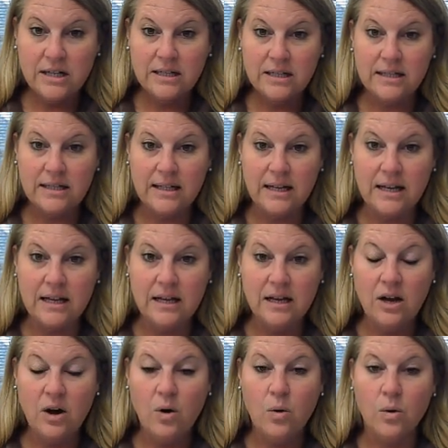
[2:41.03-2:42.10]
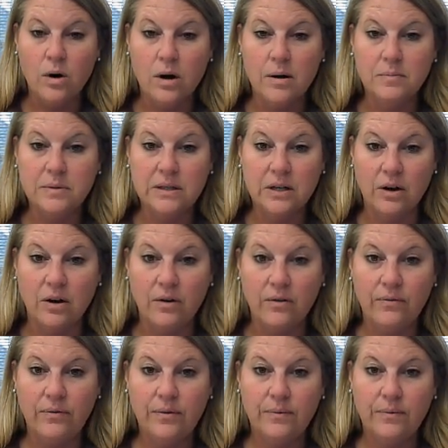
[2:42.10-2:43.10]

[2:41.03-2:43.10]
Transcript: see, or observe.